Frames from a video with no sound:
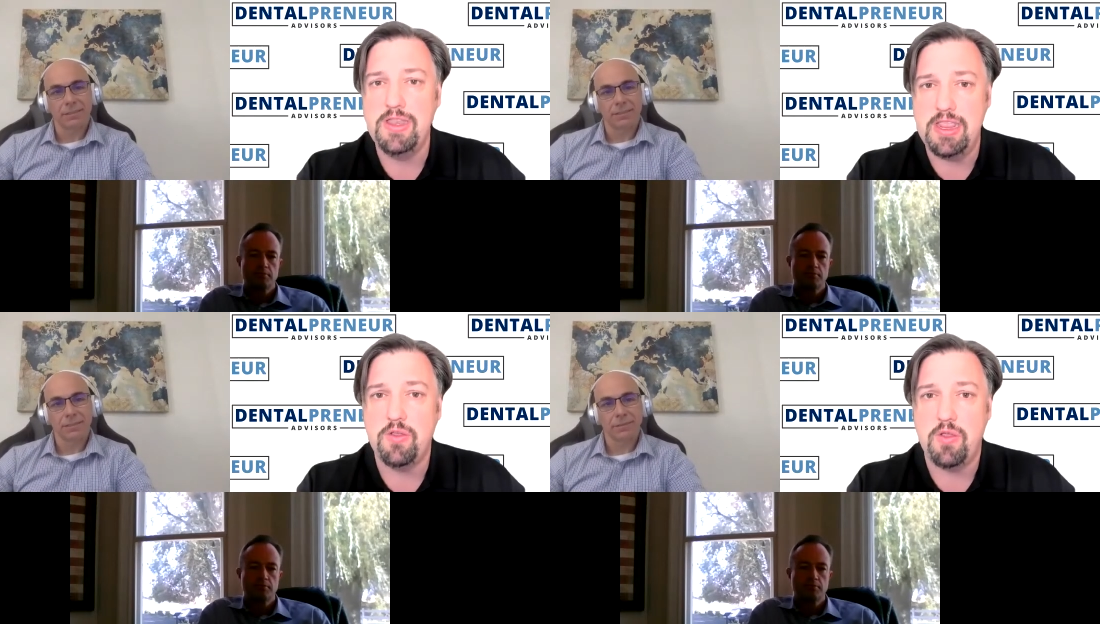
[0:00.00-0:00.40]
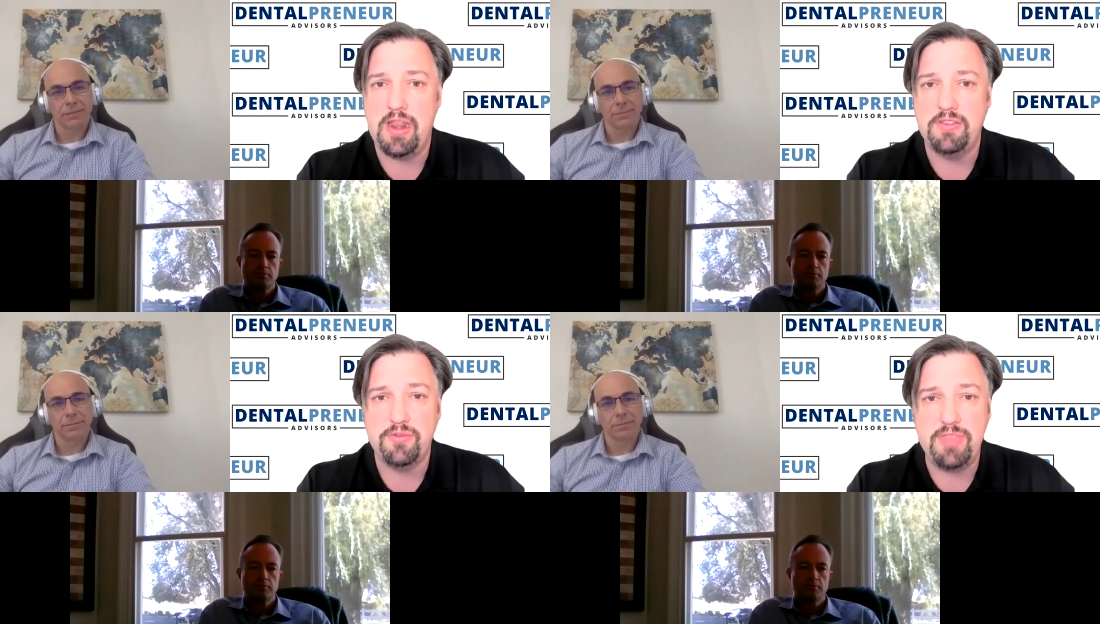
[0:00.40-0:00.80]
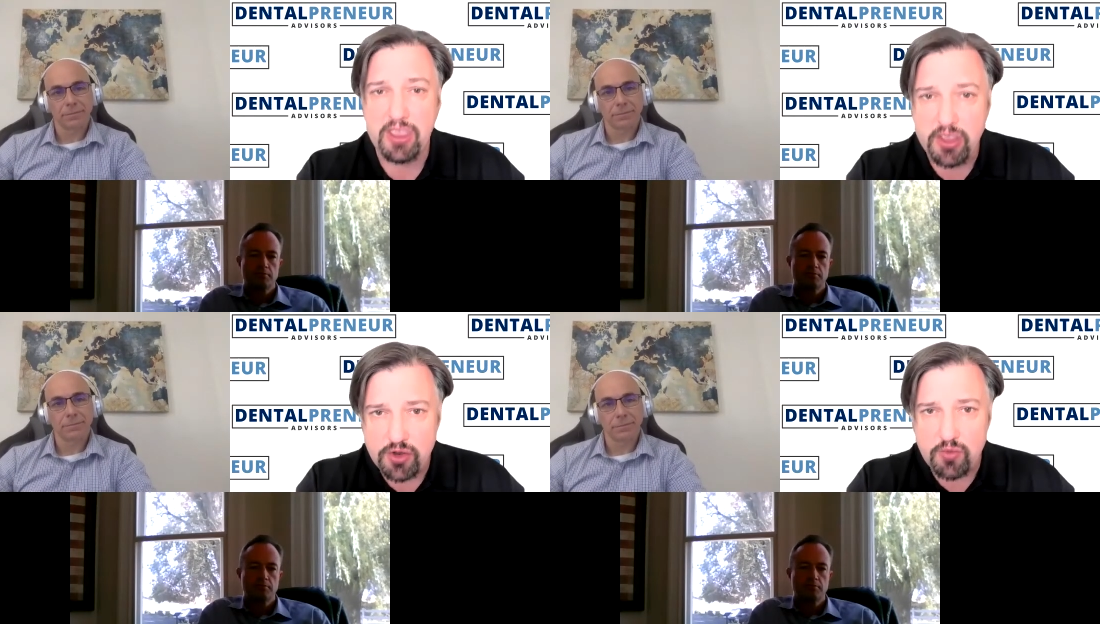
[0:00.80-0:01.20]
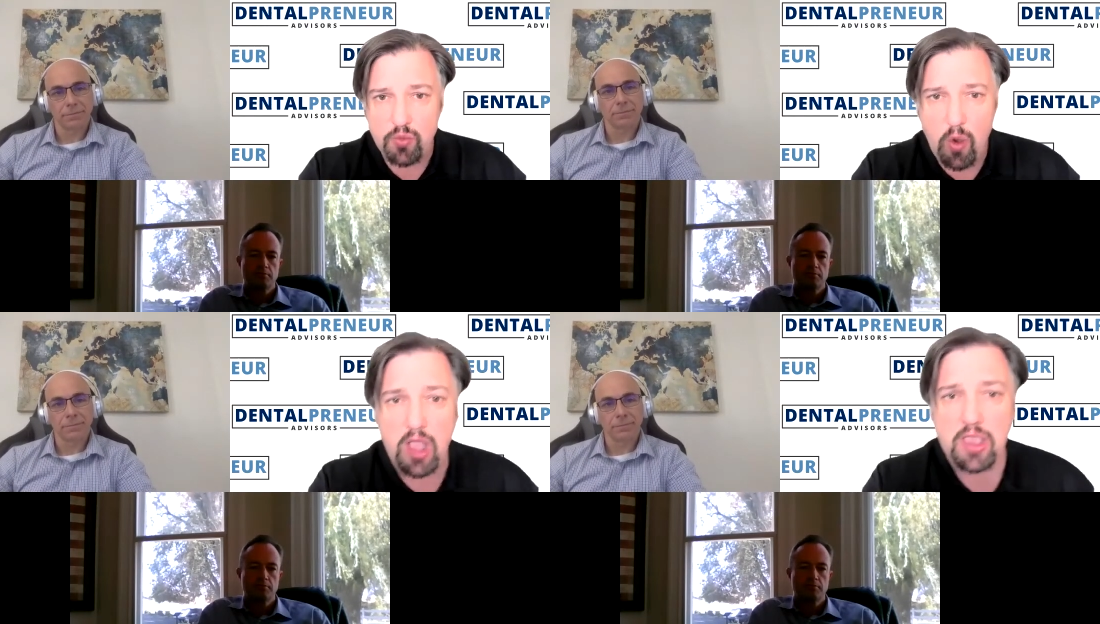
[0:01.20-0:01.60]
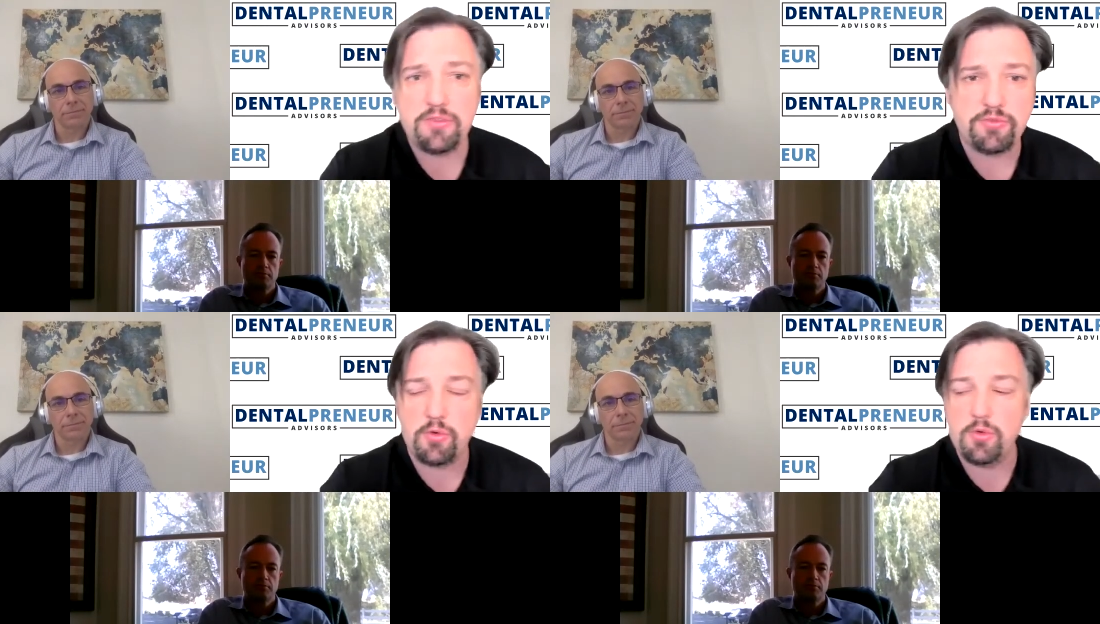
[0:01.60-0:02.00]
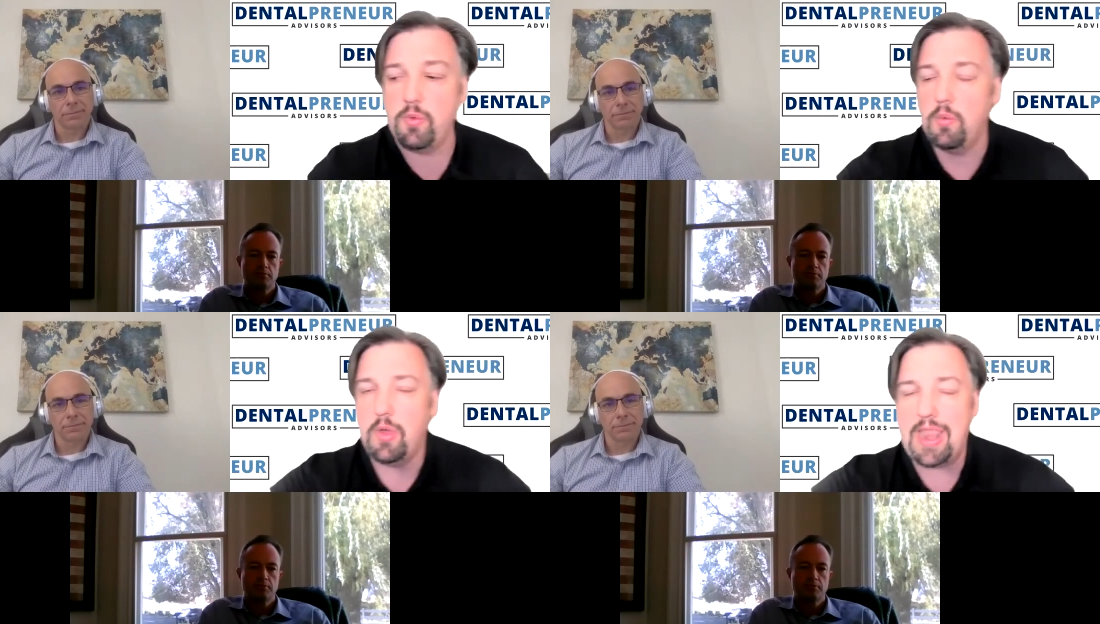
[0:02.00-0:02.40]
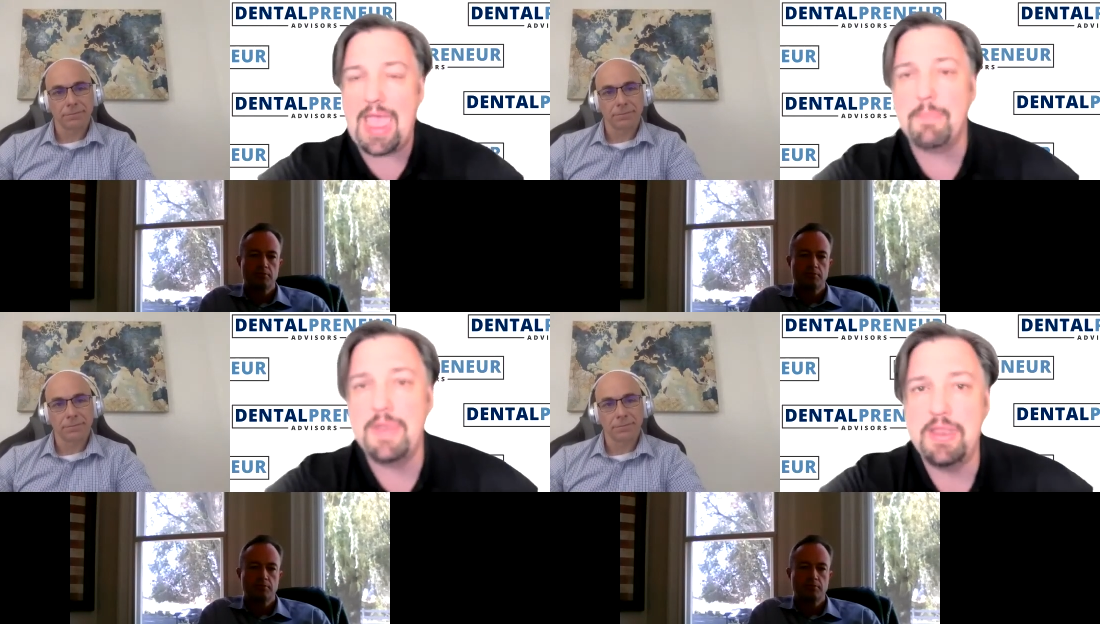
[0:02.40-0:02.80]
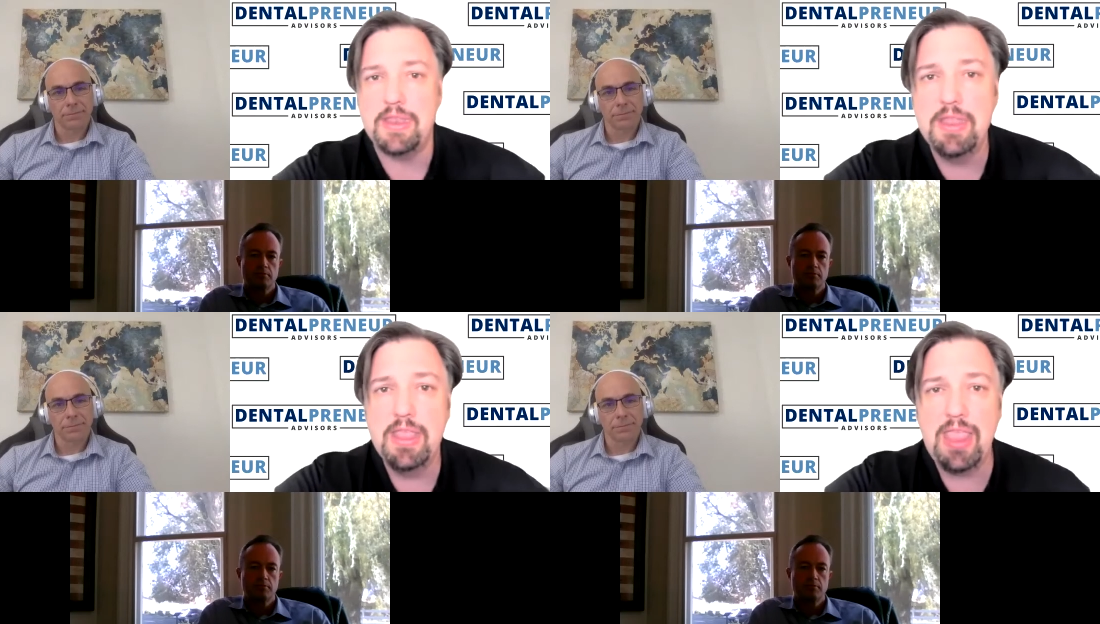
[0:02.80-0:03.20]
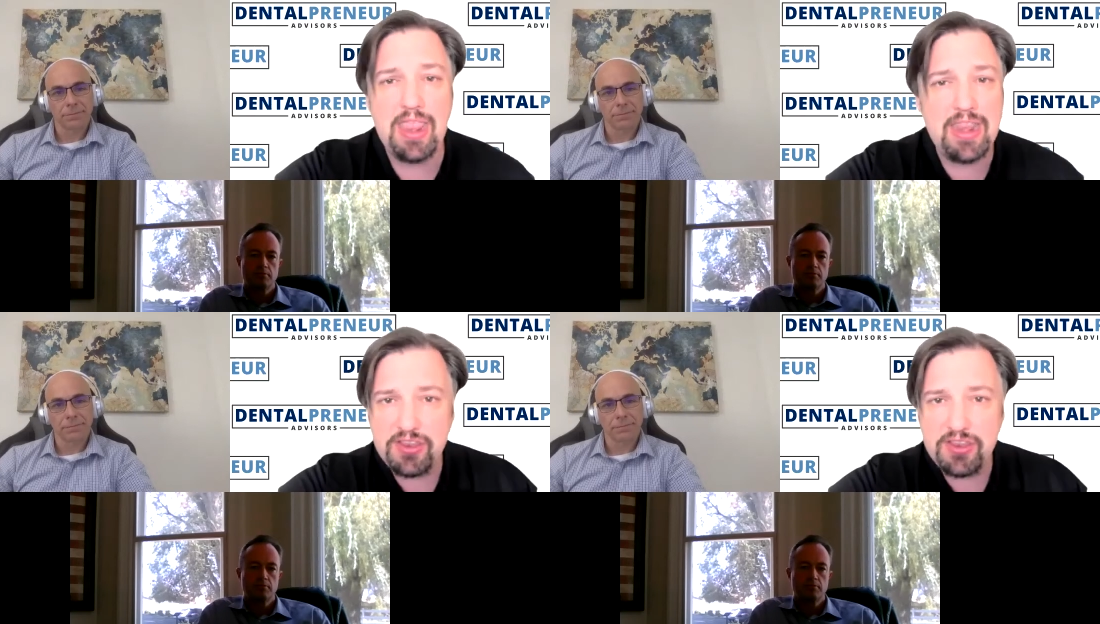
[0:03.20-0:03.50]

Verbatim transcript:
Speaker 1: and D credits through that. Could you walk us through what, what happened and, and,